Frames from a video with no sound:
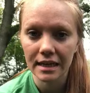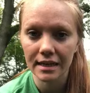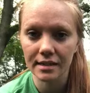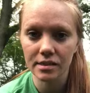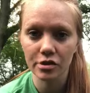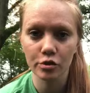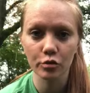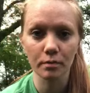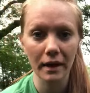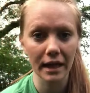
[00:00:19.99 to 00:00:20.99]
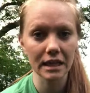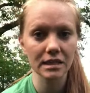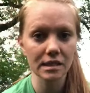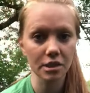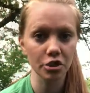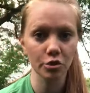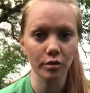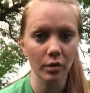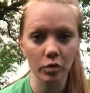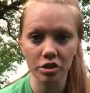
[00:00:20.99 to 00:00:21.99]
is to balance the
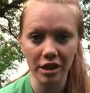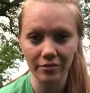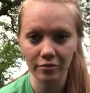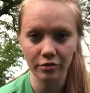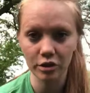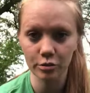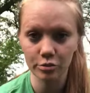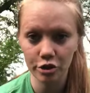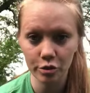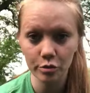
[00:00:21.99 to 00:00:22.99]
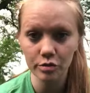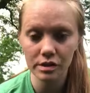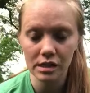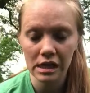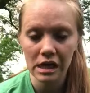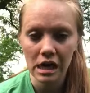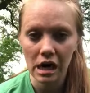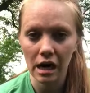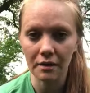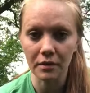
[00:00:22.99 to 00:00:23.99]
shoe on whichever foot you choose
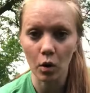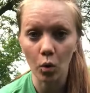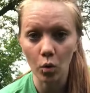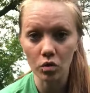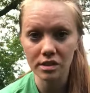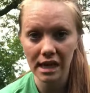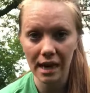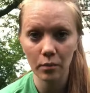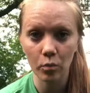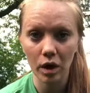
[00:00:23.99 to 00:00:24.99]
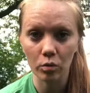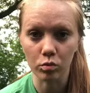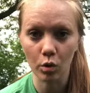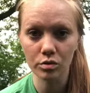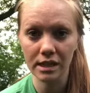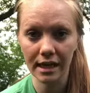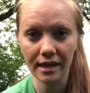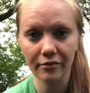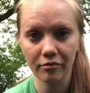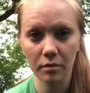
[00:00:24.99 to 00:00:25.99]
um, the whole time while
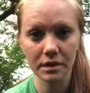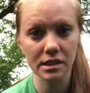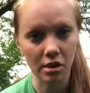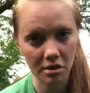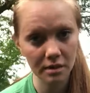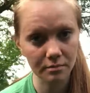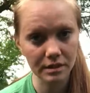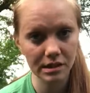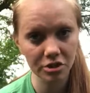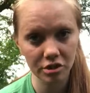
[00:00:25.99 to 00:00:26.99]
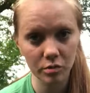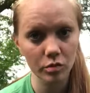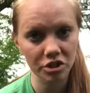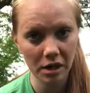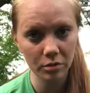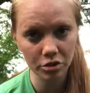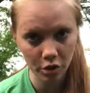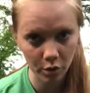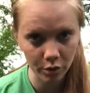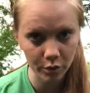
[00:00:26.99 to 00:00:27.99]
rotating from a starting position, which I will
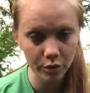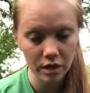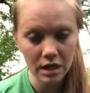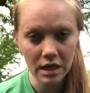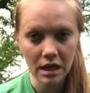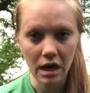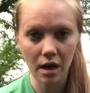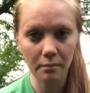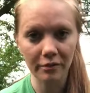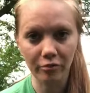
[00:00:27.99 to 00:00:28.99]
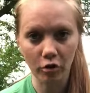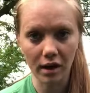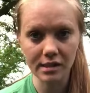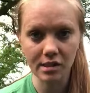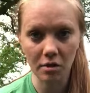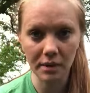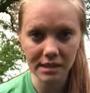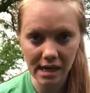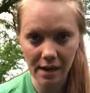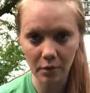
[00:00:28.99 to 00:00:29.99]
show you um, before I start my
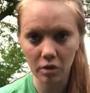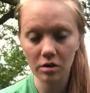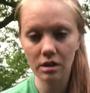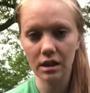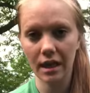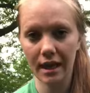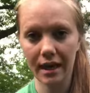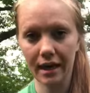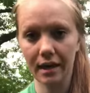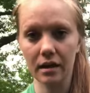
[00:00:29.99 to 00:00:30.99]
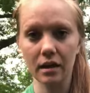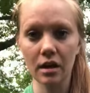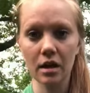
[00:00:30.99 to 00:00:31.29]
timer, and